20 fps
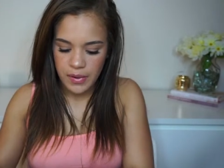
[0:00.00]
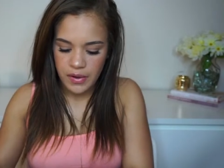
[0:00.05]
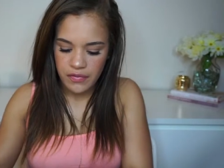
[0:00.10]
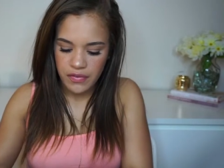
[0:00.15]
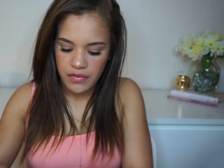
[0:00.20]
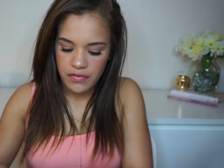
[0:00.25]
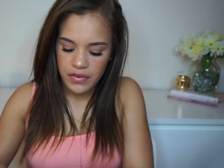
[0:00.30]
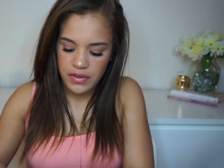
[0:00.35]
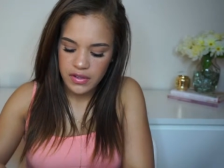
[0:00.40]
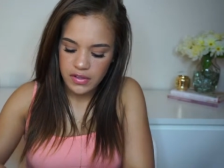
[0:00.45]

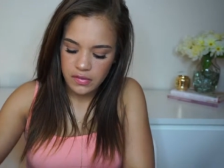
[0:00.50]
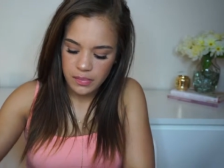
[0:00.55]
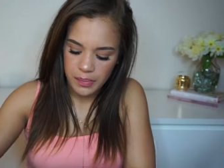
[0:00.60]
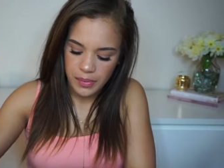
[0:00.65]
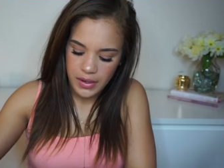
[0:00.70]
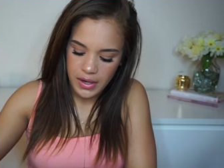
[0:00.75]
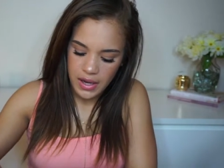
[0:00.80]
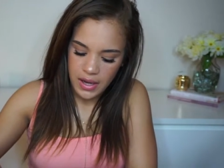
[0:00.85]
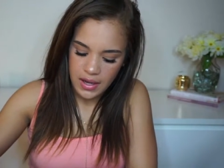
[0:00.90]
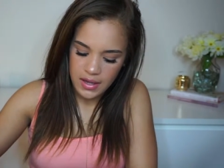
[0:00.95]
perfect for the
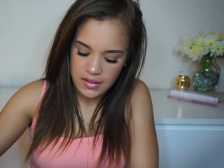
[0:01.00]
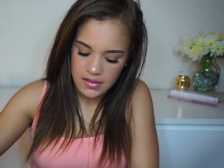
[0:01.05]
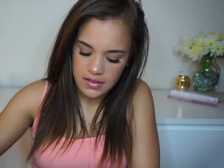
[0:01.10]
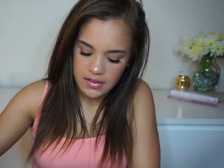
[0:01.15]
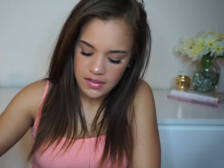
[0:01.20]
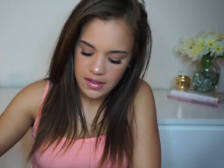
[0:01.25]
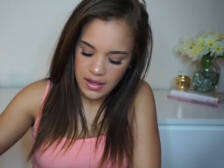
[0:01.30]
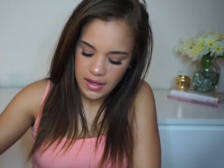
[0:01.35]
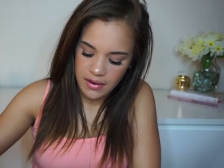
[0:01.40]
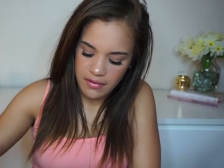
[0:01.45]
spring. It's
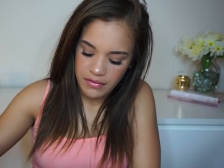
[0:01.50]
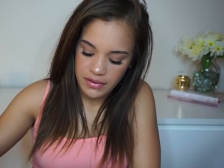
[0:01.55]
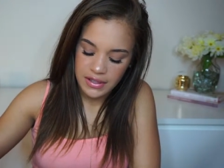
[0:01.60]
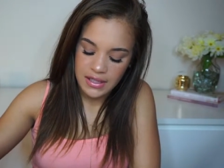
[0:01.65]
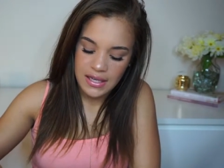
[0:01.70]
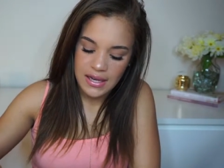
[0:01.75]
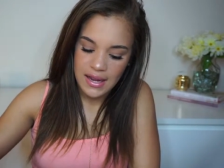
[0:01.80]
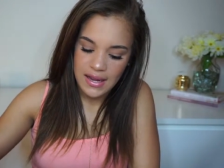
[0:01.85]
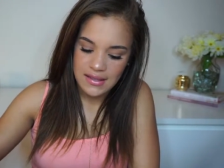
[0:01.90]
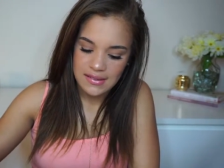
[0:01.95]
just like a
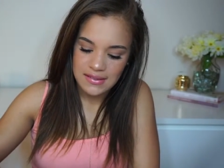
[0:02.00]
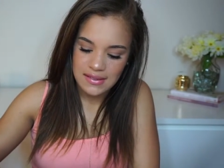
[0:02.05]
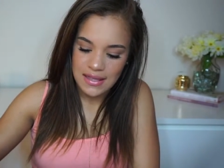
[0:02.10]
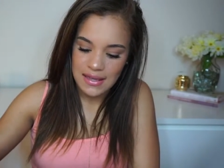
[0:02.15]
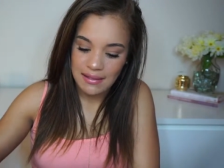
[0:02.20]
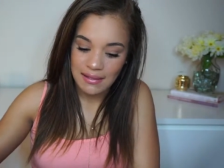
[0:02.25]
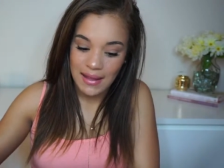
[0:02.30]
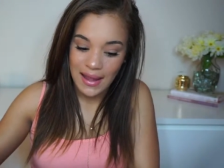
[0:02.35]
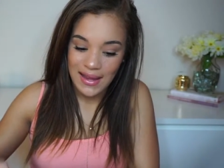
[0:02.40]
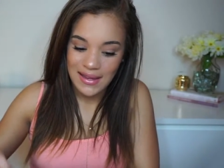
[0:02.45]
really nice
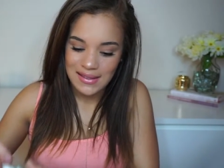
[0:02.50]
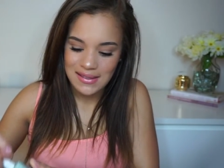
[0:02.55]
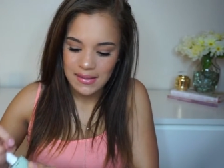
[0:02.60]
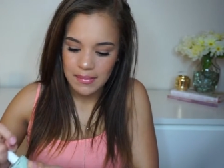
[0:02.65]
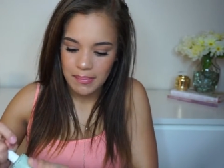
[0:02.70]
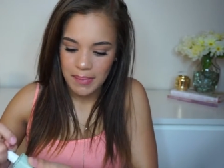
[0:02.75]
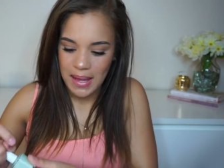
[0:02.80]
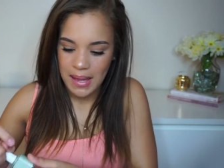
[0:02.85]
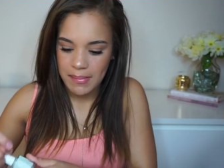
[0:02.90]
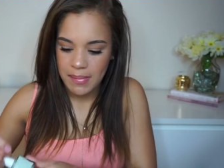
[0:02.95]

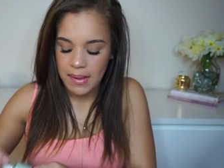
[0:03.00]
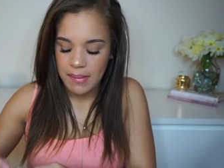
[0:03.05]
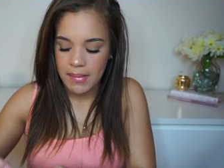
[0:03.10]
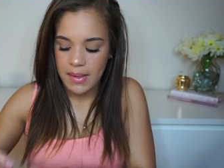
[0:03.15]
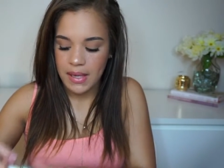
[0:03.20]
light baby